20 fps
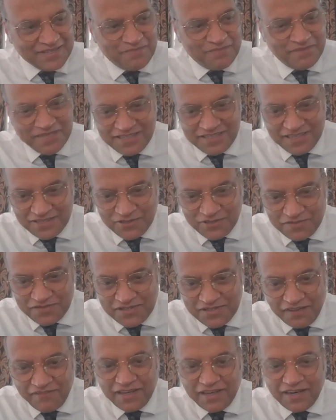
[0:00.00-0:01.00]
business of
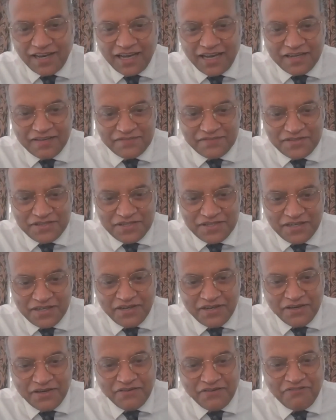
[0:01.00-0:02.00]
saving lives
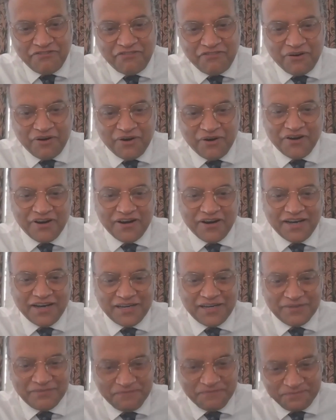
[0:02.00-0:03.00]
for uh,
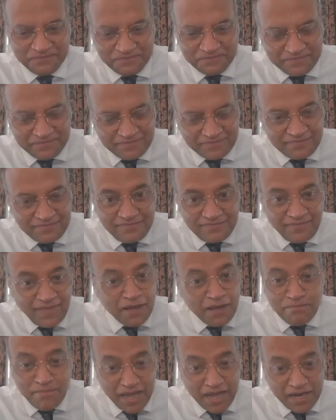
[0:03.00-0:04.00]

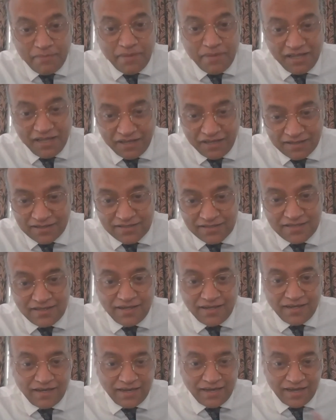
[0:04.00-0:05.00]
many many years,
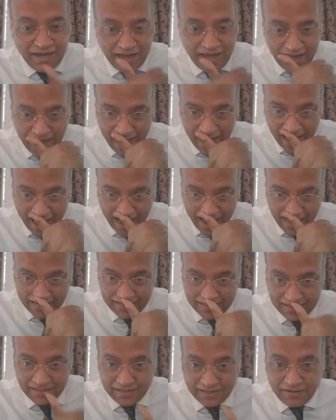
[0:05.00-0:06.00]

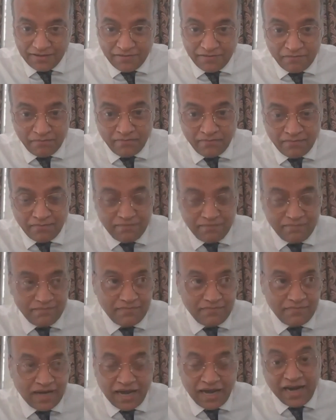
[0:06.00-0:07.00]
and uh,
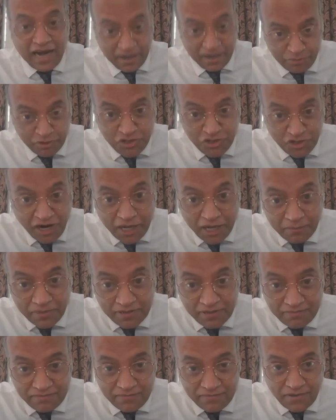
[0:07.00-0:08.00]
and I prescribe
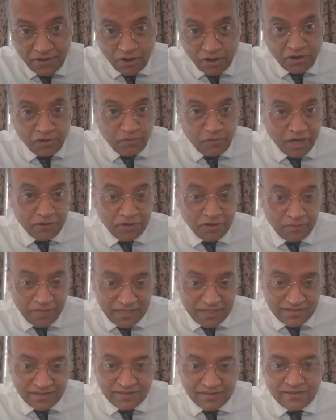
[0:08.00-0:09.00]
on a regular
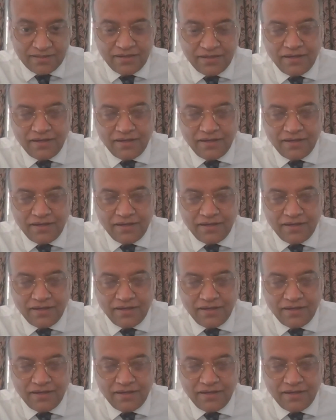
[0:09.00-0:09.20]
basis.